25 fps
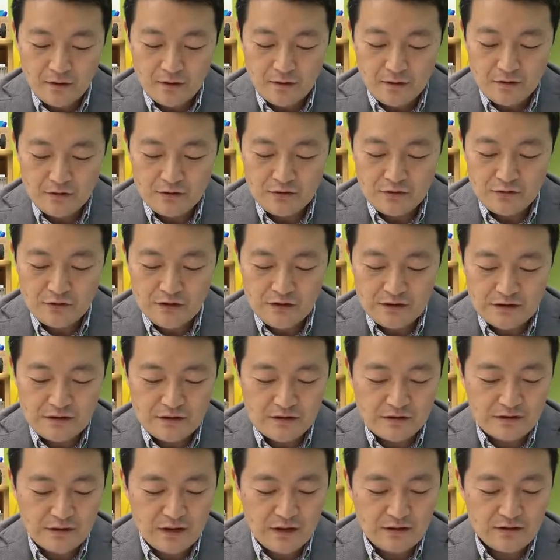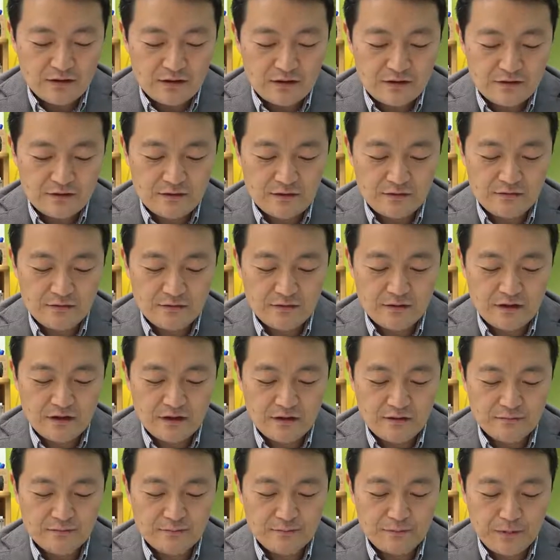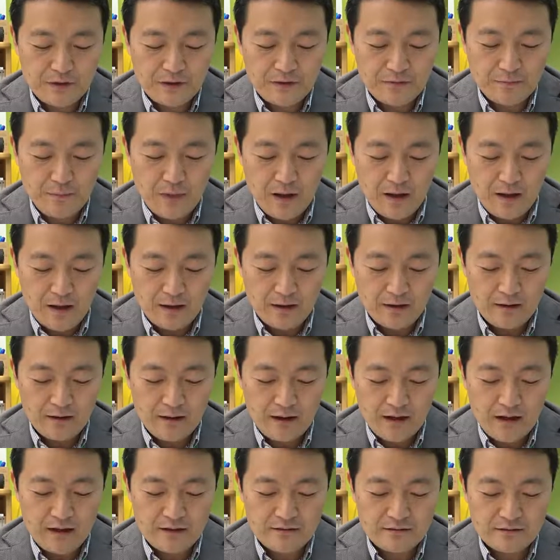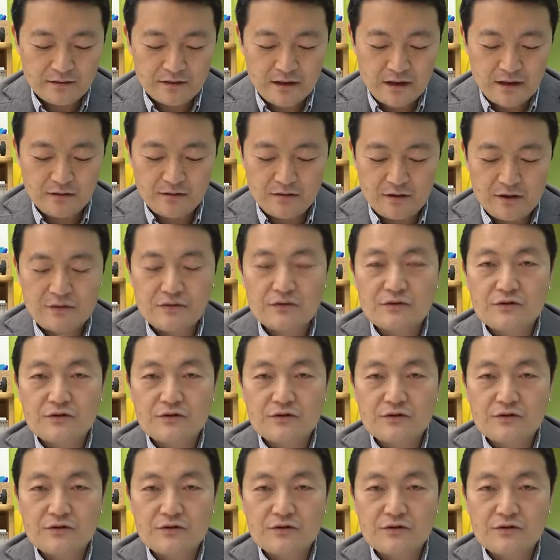Also, teachers can instantly give feedback and check each